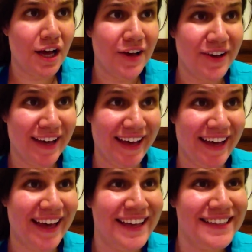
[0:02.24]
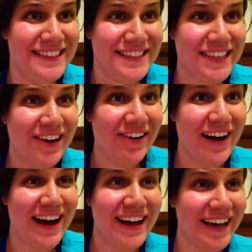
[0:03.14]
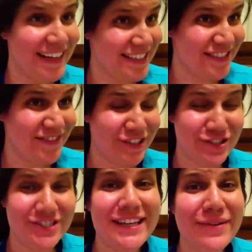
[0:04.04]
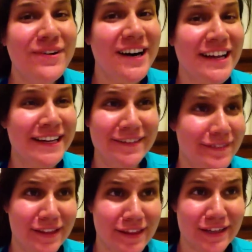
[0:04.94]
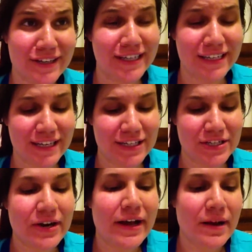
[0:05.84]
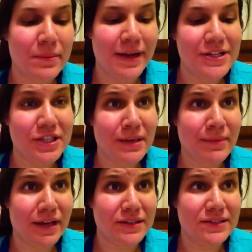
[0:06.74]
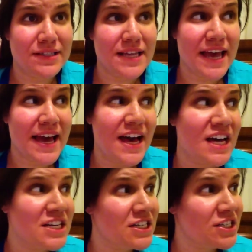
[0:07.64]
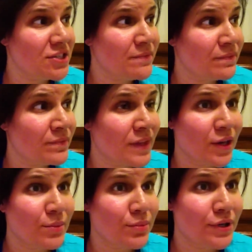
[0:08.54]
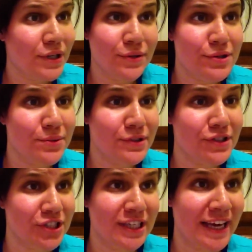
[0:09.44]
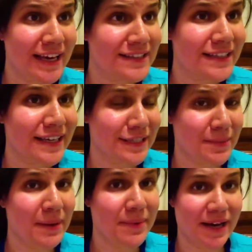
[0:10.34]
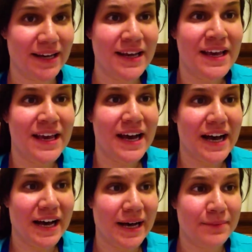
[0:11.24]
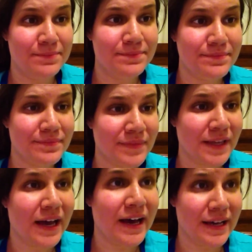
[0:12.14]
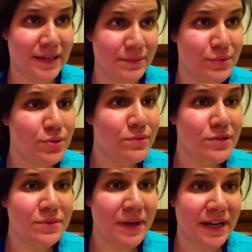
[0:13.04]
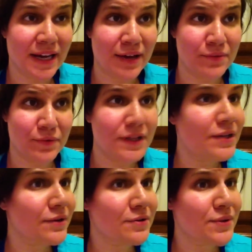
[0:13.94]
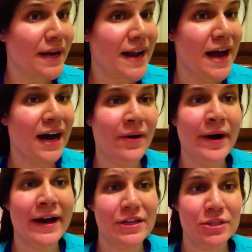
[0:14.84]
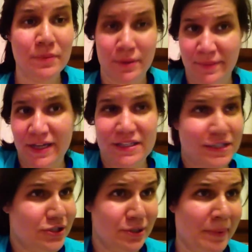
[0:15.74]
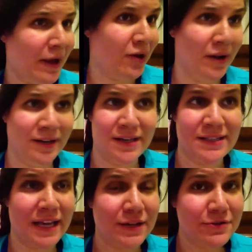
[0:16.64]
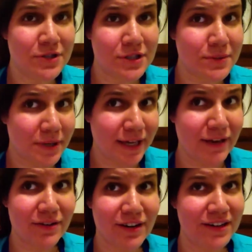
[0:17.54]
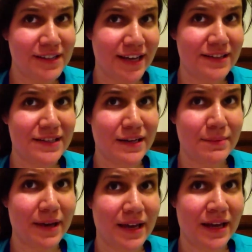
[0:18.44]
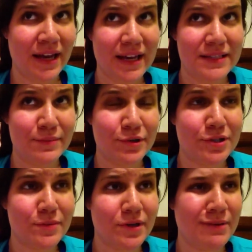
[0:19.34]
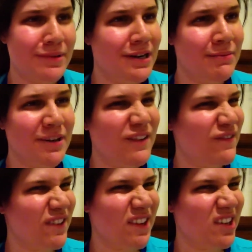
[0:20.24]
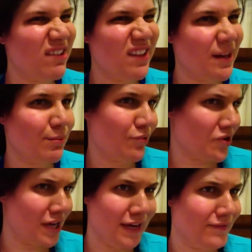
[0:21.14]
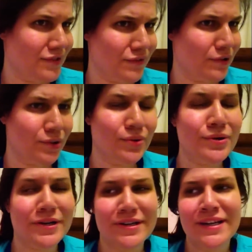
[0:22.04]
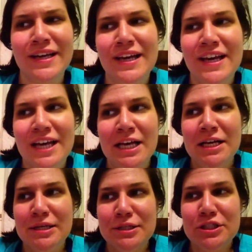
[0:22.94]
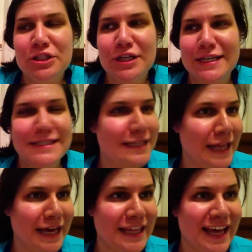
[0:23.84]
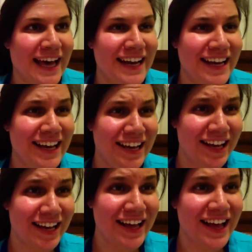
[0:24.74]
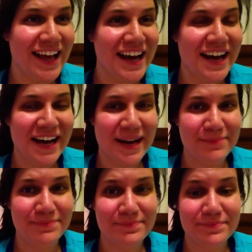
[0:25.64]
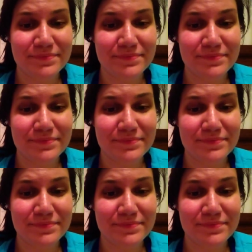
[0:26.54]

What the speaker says: Okay, so I just finished day one of the 30-day shred by Jillian Michaels, and per usual, she has kicked my butt. Um, I am super sweaty and really gross right now. I just put my t-shirt back on because I usually just work out in a tank top and a sports bra, but I'm not feeling all that brave to record dressed like that. um,